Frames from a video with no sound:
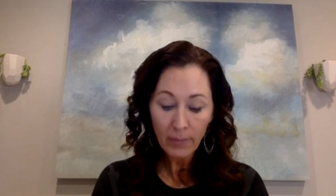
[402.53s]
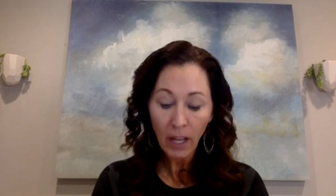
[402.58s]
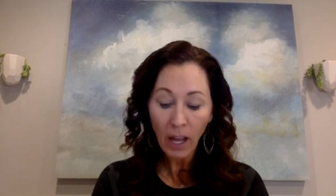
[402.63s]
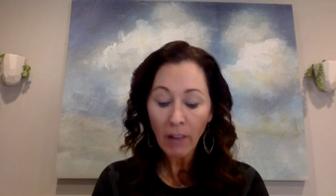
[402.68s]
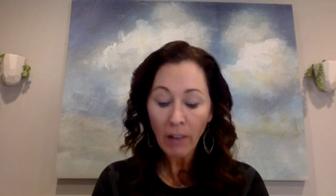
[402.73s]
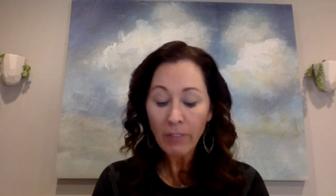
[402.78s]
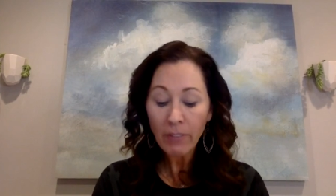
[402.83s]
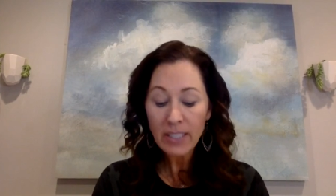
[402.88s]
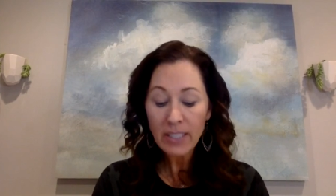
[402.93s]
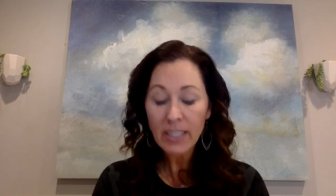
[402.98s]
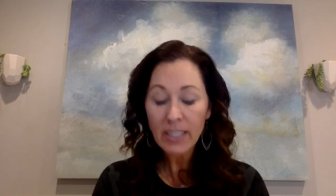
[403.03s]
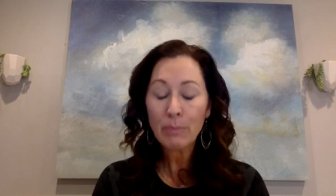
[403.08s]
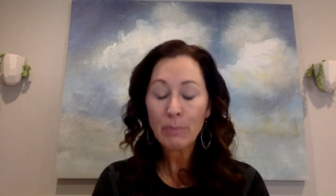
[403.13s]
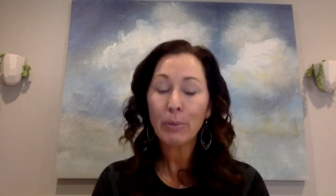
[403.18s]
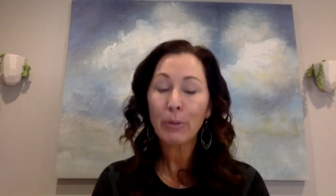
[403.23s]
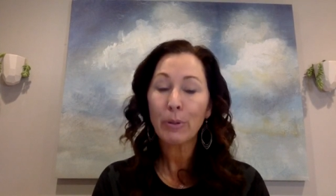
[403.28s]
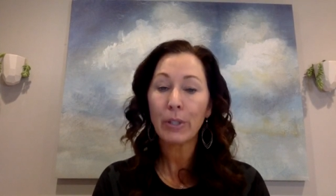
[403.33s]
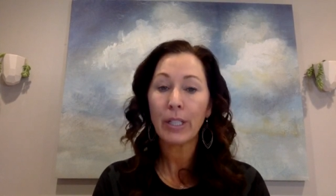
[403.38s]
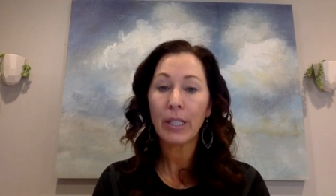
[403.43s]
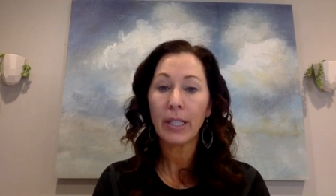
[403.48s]
Obviously
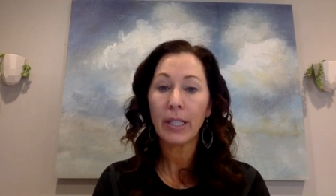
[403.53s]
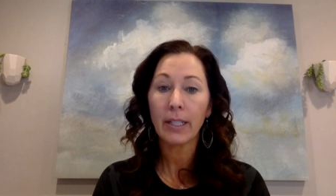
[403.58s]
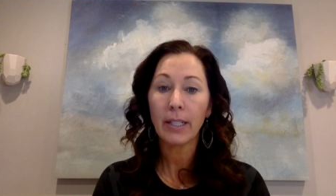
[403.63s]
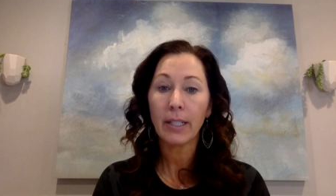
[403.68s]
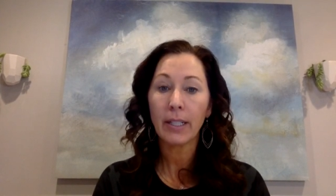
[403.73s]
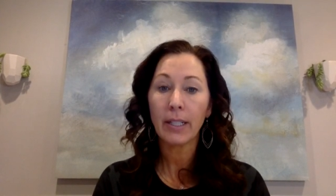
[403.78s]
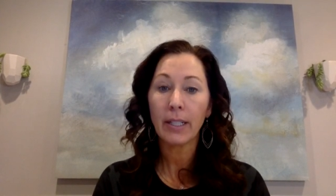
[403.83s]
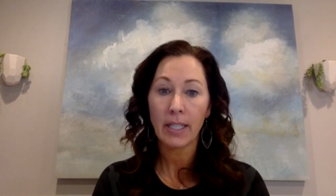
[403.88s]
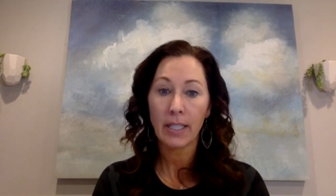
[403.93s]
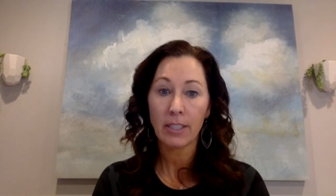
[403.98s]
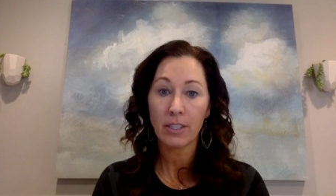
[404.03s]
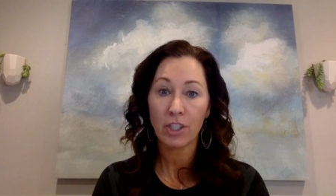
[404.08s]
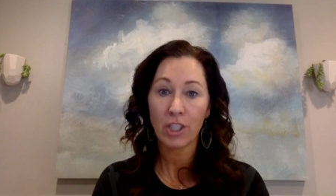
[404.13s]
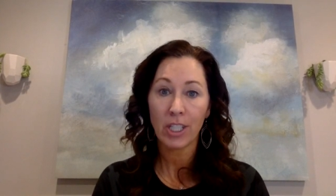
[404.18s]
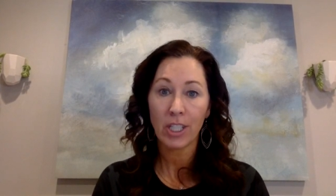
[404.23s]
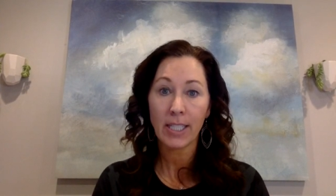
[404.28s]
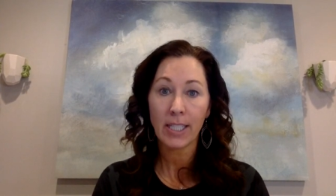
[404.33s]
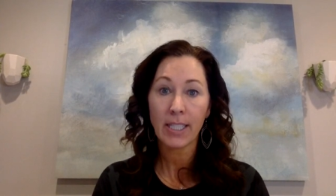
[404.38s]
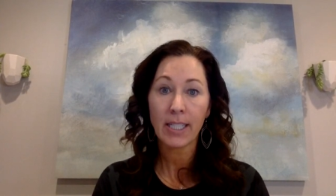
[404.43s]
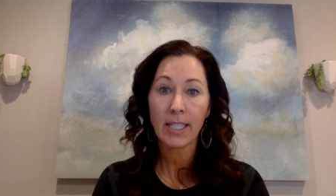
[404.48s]
put in the
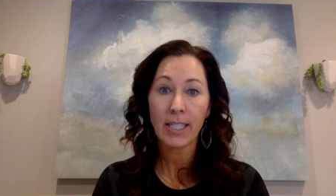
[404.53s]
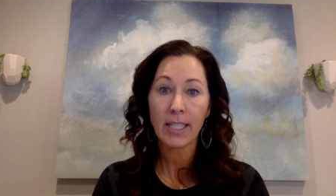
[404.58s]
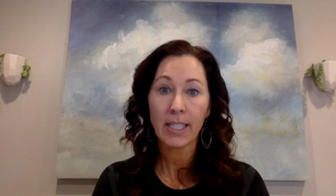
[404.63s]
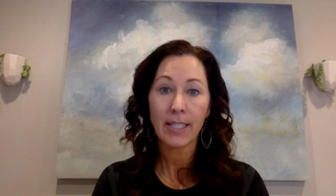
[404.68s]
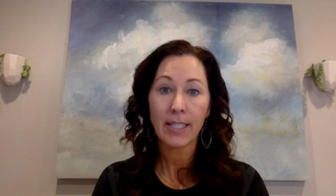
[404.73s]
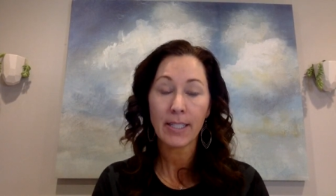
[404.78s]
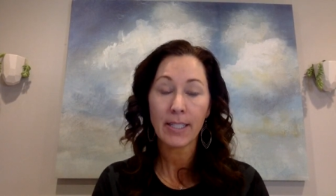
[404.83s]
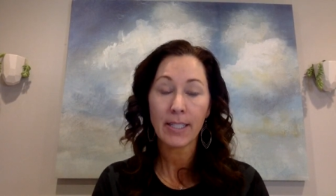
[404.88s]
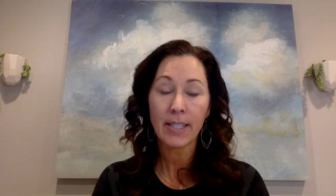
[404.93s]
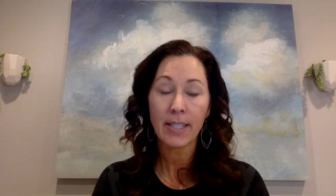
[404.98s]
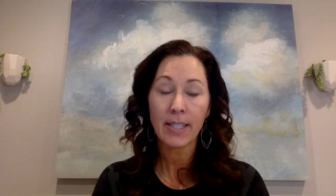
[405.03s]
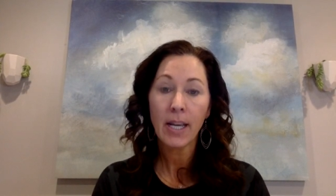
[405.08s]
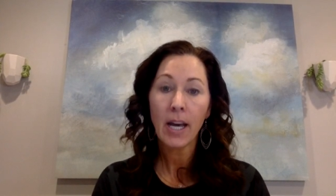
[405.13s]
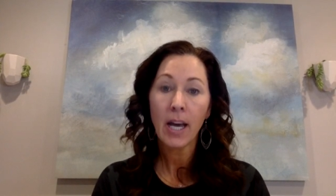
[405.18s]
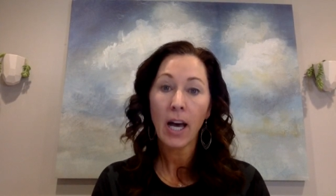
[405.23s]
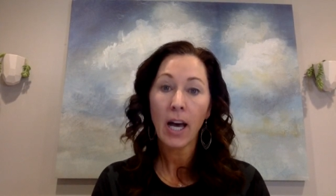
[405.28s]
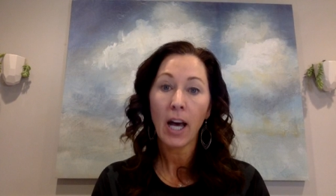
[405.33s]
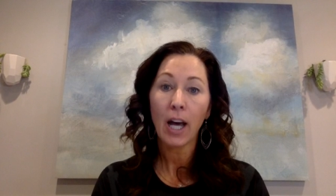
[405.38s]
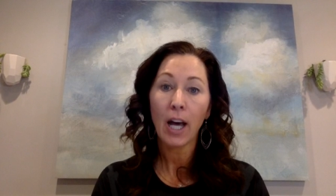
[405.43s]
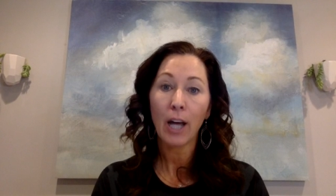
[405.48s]
gene keys,
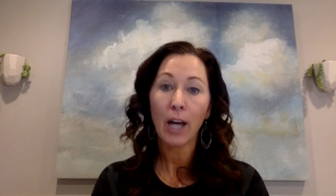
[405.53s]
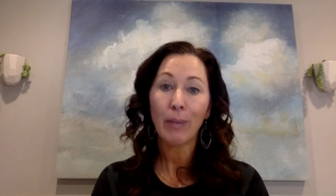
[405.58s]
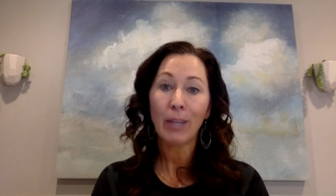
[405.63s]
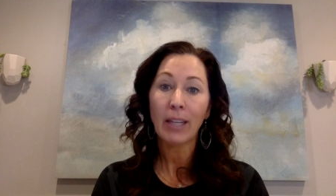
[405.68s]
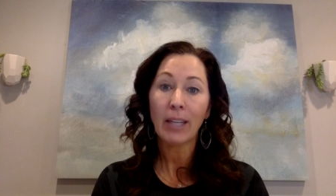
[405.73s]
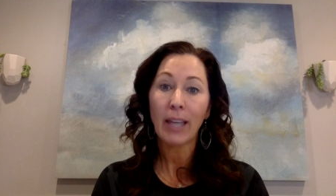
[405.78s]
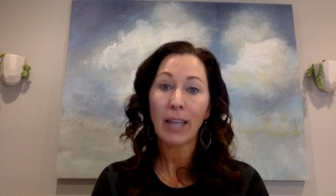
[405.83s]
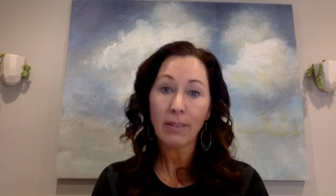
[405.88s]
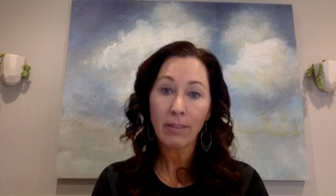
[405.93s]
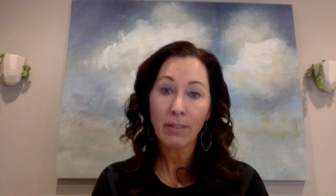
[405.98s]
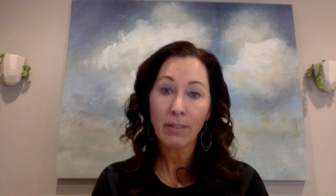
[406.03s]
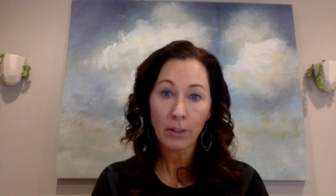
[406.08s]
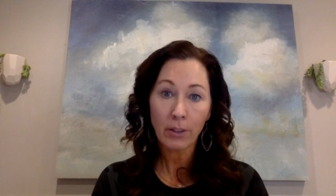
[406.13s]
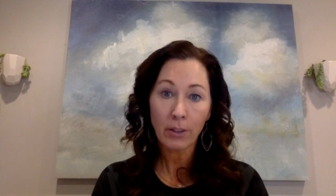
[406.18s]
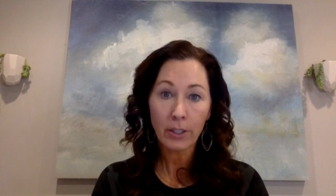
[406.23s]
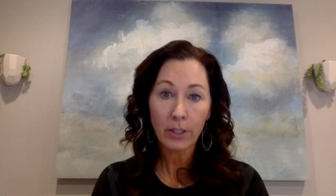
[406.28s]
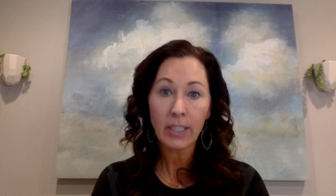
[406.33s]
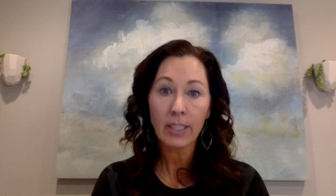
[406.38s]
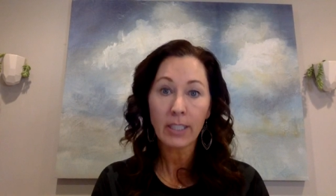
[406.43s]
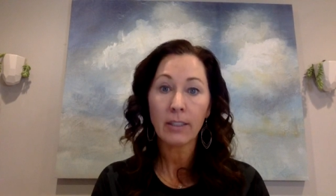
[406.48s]
the gate
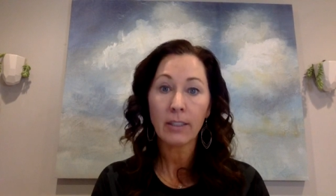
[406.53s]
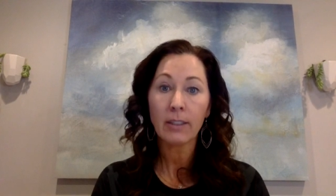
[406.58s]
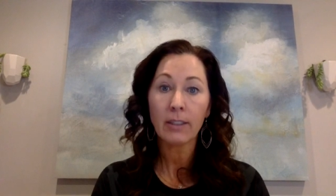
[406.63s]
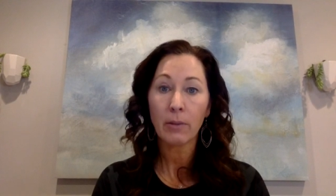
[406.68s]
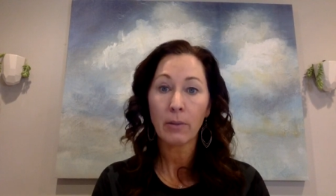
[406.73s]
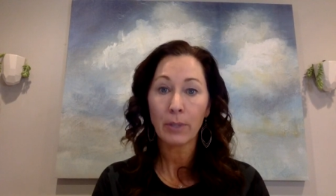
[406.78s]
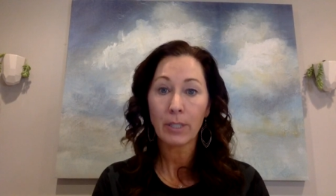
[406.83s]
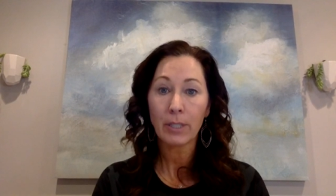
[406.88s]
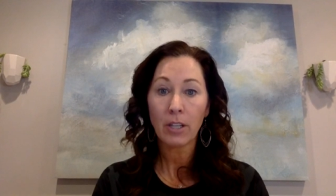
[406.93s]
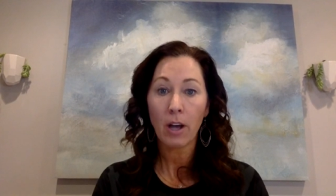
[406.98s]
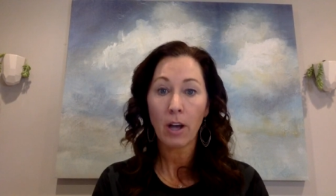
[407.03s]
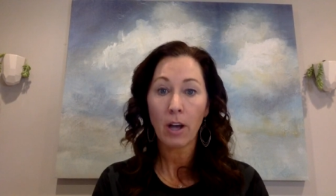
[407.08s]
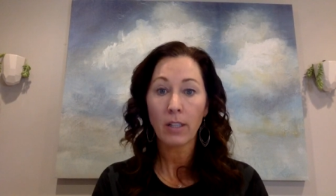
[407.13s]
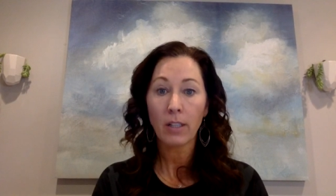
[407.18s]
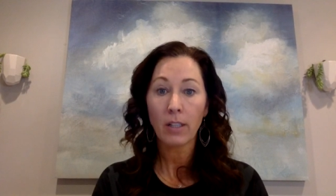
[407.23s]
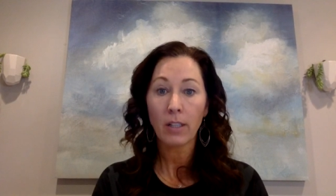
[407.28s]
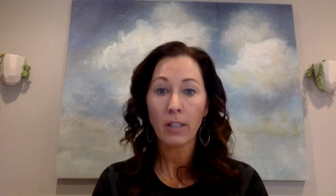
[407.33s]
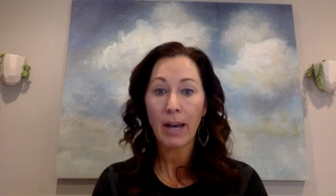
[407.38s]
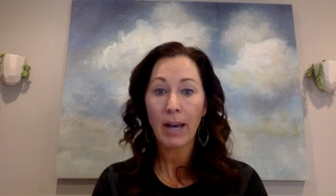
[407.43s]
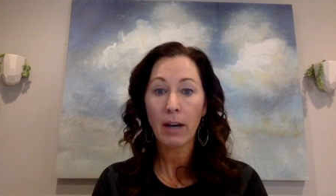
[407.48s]
30 that we
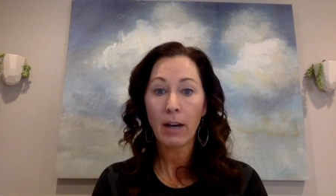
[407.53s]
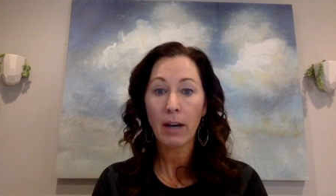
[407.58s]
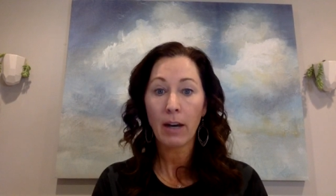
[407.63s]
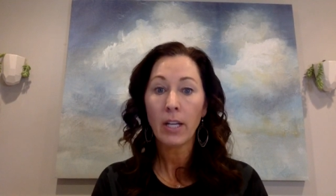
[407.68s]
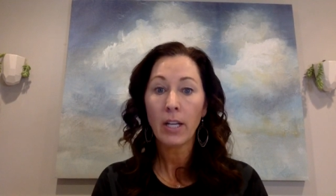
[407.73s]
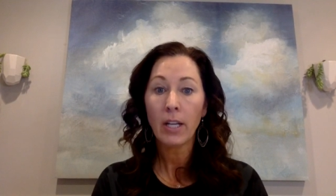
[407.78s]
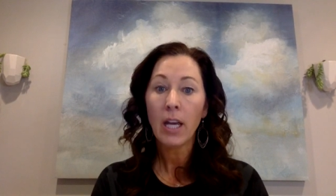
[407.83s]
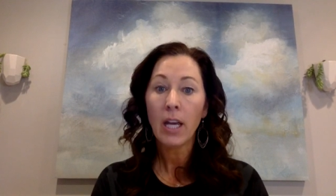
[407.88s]
talked about,